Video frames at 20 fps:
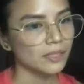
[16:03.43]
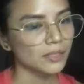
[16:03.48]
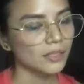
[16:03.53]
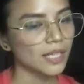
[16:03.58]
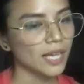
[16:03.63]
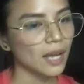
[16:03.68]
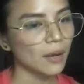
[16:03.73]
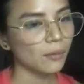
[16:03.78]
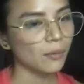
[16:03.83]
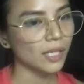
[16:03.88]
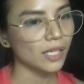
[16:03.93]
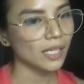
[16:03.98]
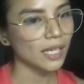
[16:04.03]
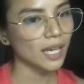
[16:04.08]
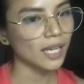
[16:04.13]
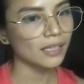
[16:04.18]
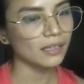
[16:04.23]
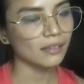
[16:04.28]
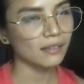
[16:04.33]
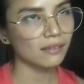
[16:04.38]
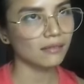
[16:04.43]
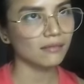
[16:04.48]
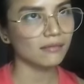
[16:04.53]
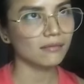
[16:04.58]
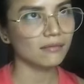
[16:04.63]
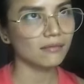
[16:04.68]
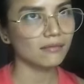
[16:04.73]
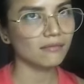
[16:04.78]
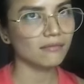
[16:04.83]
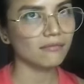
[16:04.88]
So yeah, we
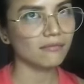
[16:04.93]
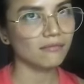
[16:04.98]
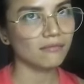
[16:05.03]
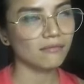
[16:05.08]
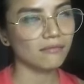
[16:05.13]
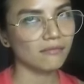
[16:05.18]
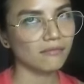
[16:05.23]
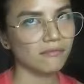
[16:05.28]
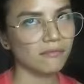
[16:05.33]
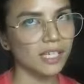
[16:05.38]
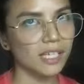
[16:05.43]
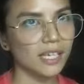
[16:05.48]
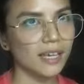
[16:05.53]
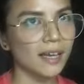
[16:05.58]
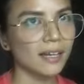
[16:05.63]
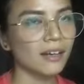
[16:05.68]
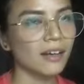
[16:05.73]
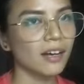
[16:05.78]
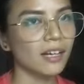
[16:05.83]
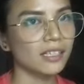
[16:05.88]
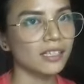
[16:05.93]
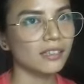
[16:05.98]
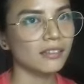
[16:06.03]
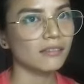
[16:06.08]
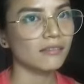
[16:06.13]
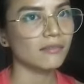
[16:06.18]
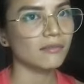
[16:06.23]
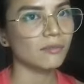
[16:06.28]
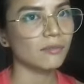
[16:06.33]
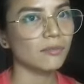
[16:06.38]
cannot
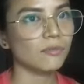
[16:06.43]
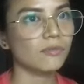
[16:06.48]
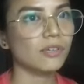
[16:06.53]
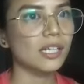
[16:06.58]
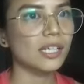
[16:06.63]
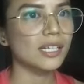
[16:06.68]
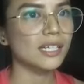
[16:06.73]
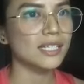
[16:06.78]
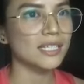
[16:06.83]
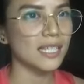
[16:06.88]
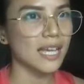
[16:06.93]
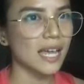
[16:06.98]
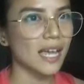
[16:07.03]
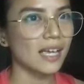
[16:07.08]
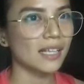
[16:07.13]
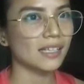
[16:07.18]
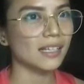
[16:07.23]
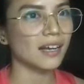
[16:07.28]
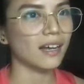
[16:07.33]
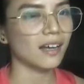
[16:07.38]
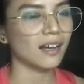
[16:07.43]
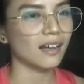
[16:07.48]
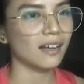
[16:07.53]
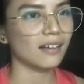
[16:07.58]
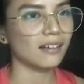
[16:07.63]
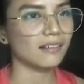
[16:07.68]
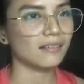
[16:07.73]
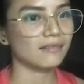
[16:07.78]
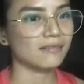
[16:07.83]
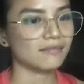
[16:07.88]
really say
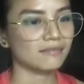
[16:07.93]
na